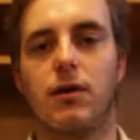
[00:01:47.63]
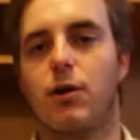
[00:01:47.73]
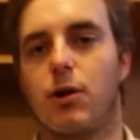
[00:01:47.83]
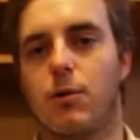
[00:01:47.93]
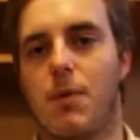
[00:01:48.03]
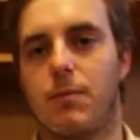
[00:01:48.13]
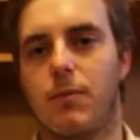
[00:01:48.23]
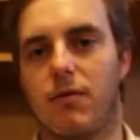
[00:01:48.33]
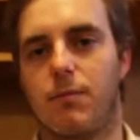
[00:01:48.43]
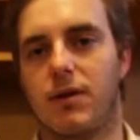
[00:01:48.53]
you may
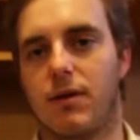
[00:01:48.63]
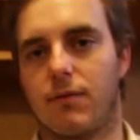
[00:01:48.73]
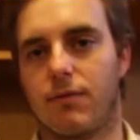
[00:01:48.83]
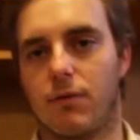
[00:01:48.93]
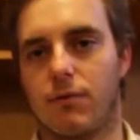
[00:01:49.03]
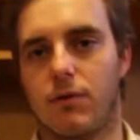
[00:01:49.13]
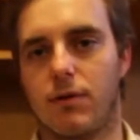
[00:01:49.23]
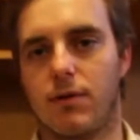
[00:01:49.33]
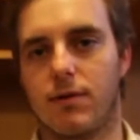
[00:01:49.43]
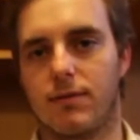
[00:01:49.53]
have been there for a few
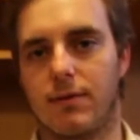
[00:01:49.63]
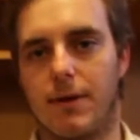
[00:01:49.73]
years.